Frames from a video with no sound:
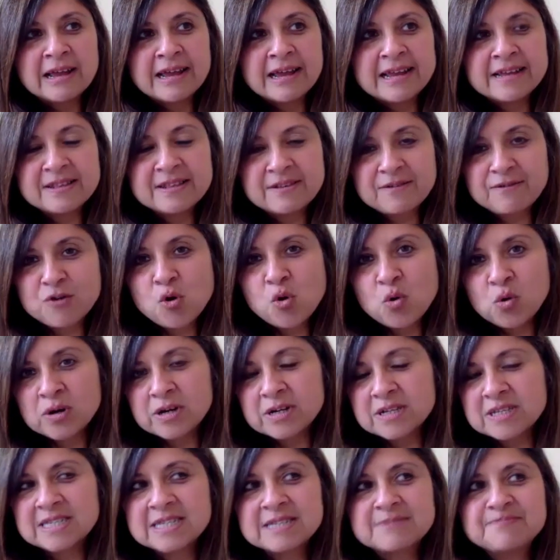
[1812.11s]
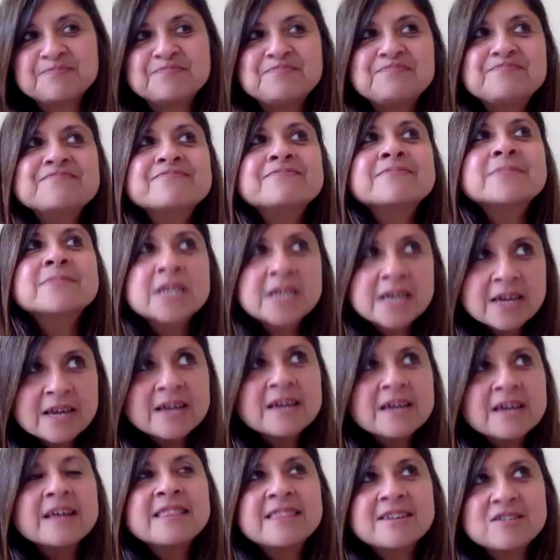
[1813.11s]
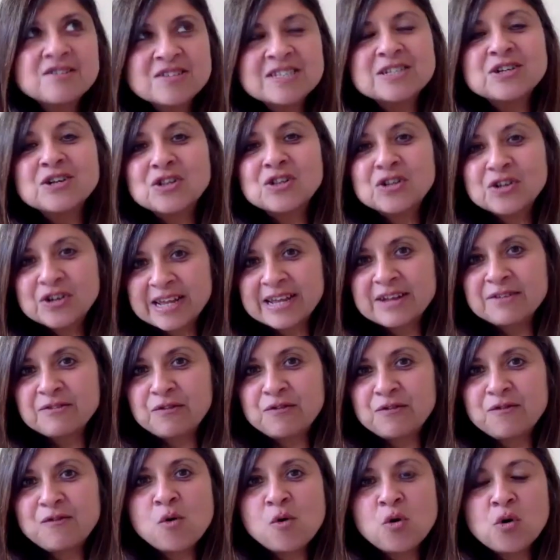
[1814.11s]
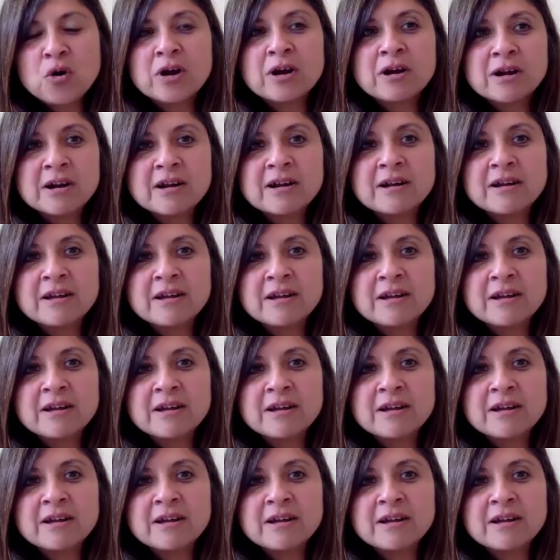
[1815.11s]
is, of course, they're still looking for